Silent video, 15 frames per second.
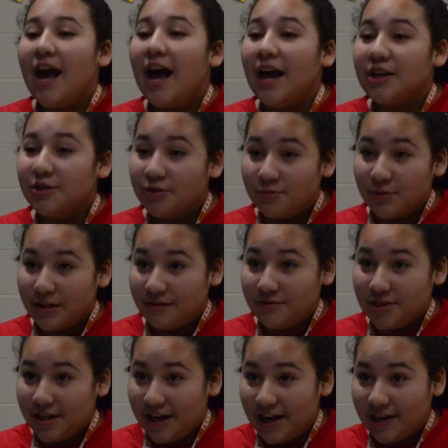I do believe
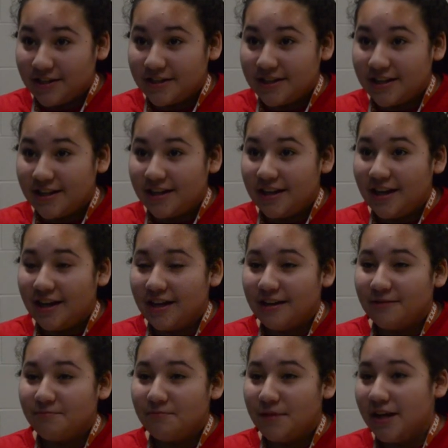she cares in
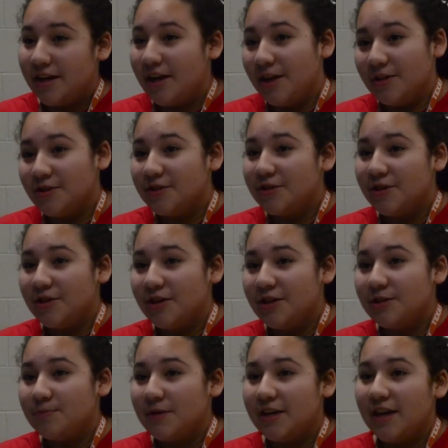uh, me and other
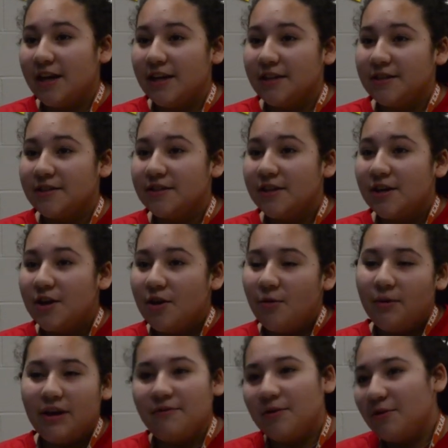students because
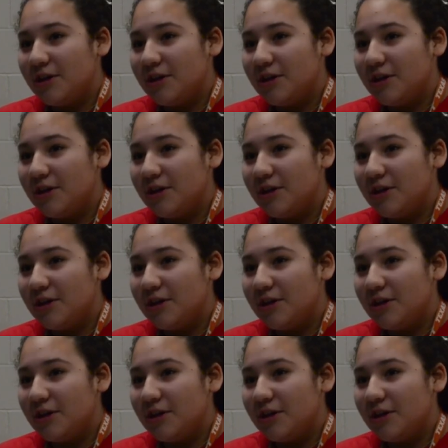we have a